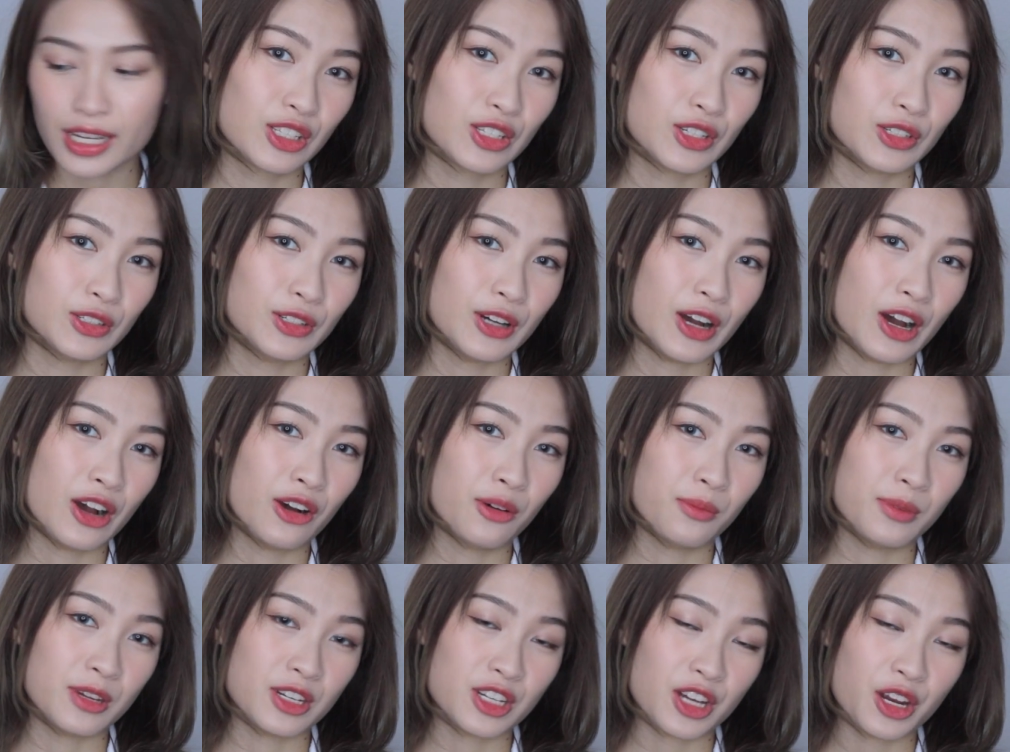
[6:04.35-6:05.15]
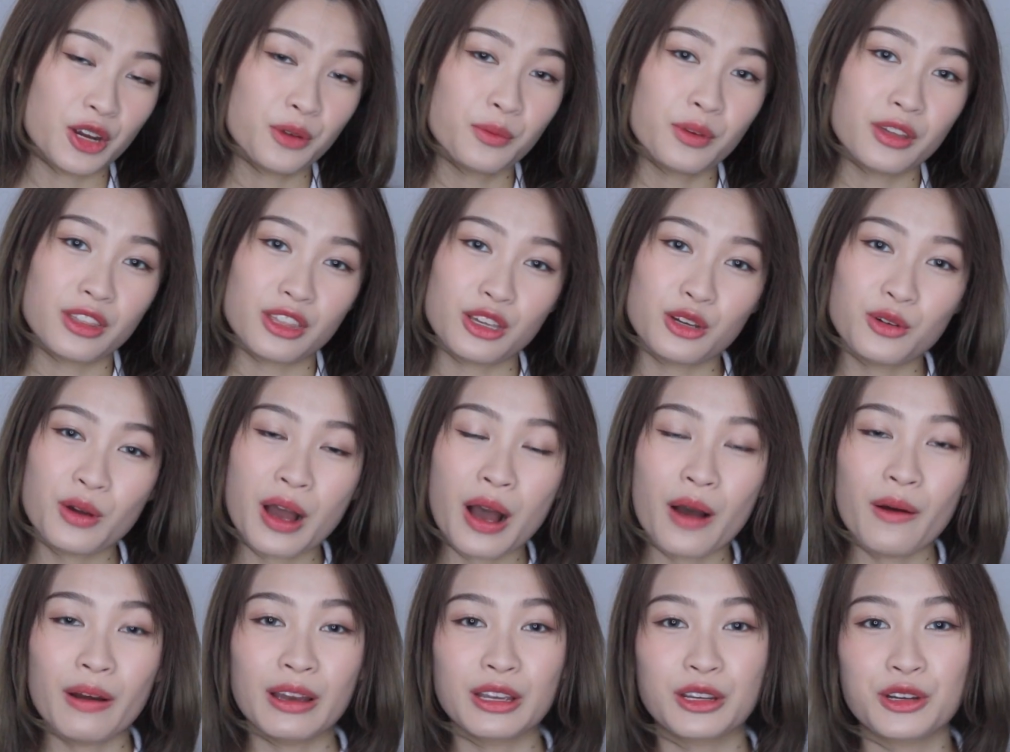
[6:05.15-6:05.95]
So I'll be sharing with you
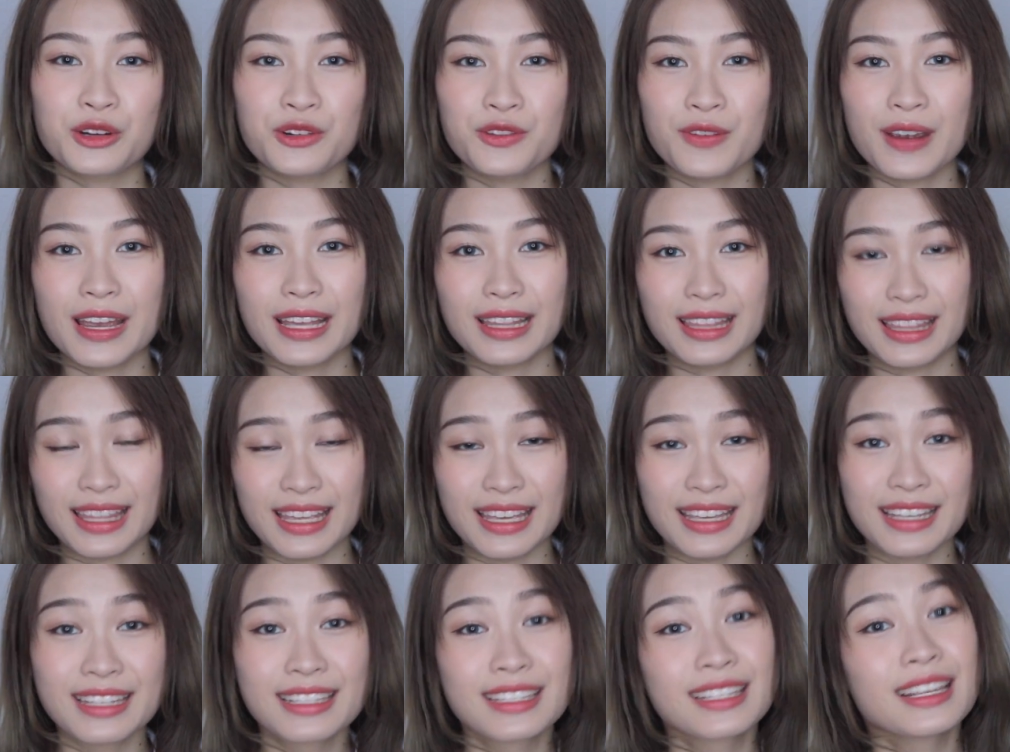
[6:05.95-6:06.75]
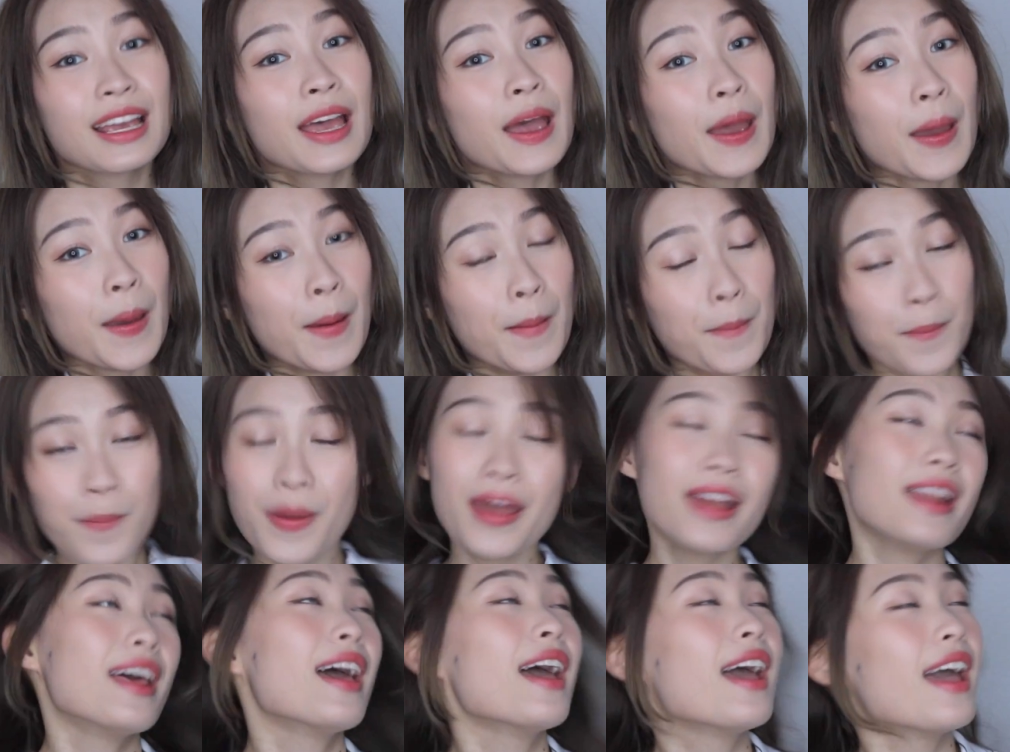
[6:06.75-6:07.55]
how I create this
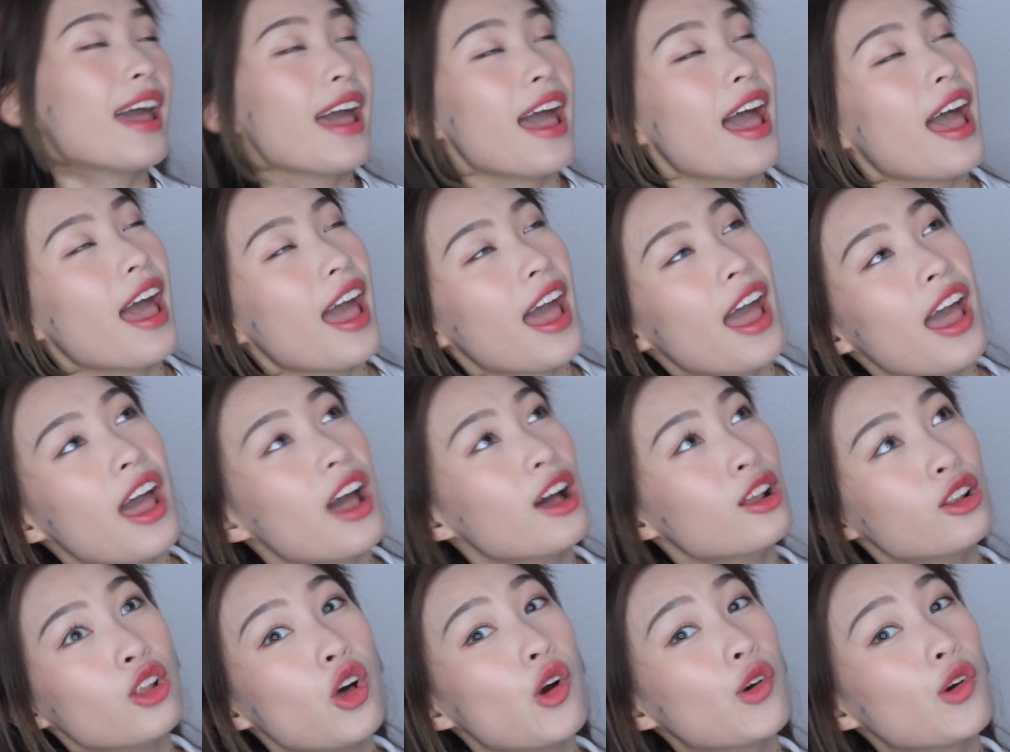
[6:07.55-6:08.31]
bed hair